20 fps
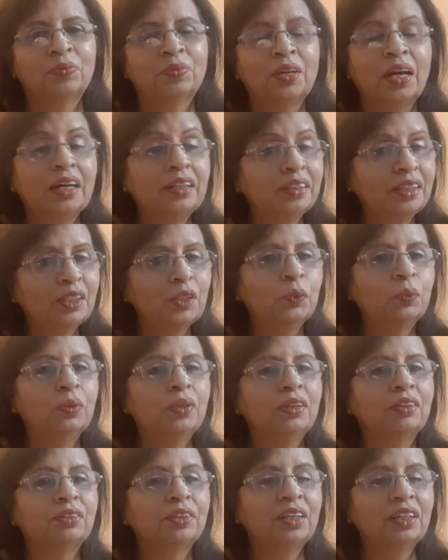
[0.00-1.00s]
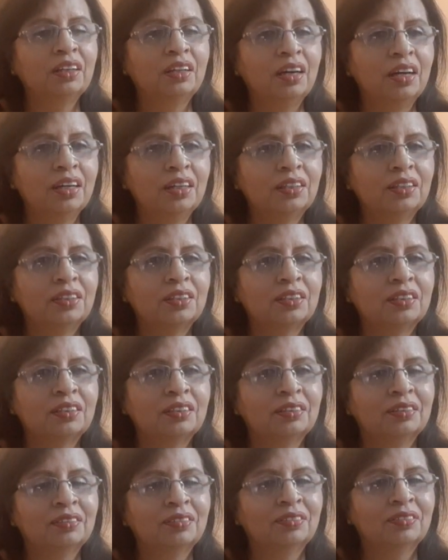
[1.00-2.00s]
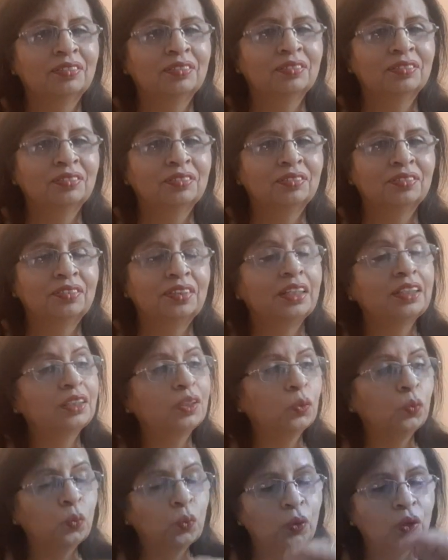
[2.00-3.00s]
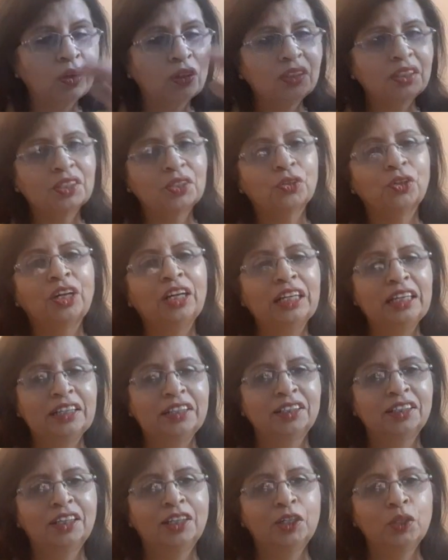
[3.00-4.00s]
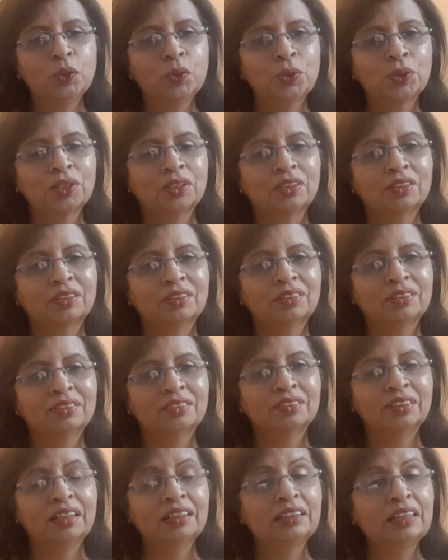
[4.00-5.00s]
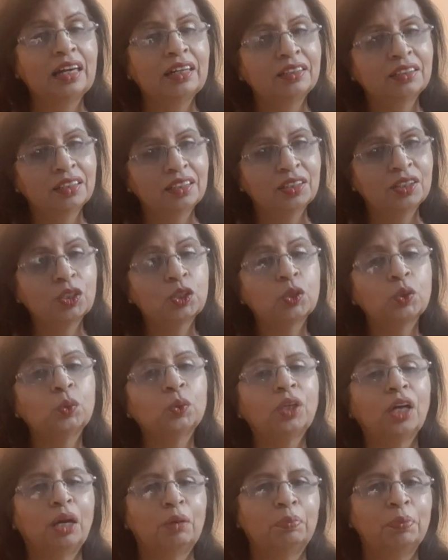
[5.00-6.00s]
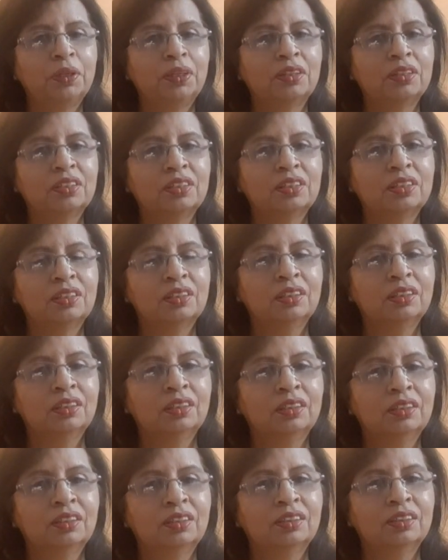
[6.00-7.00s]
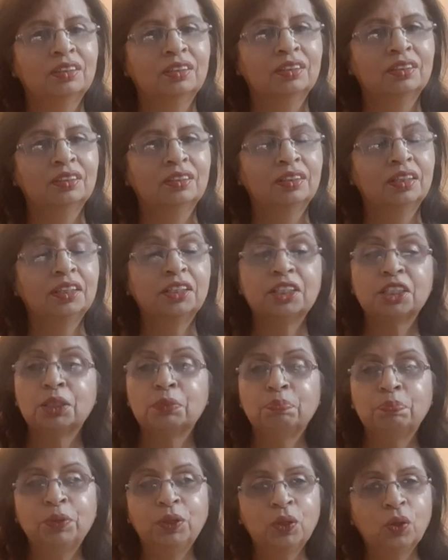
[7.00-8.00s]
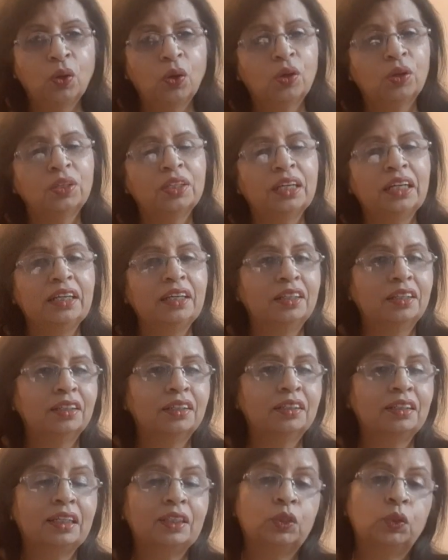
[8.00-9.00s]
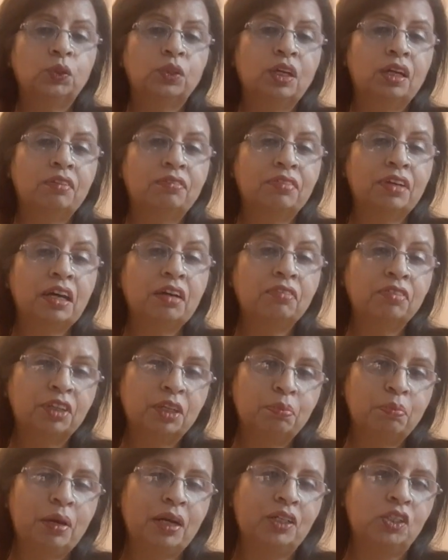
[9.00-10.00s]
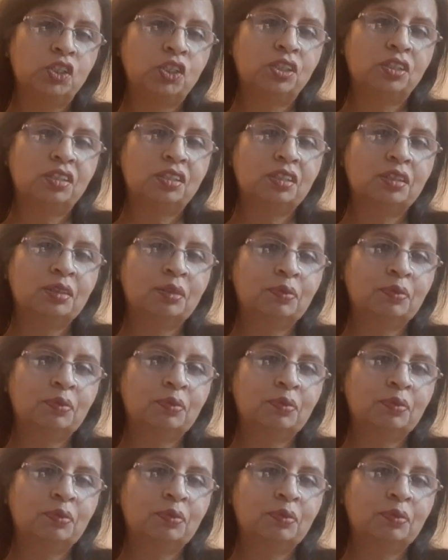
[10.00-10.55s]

And then you will realize that the world is really an illusion, and that is true happiness. It is beyond anything that you have ever imagined.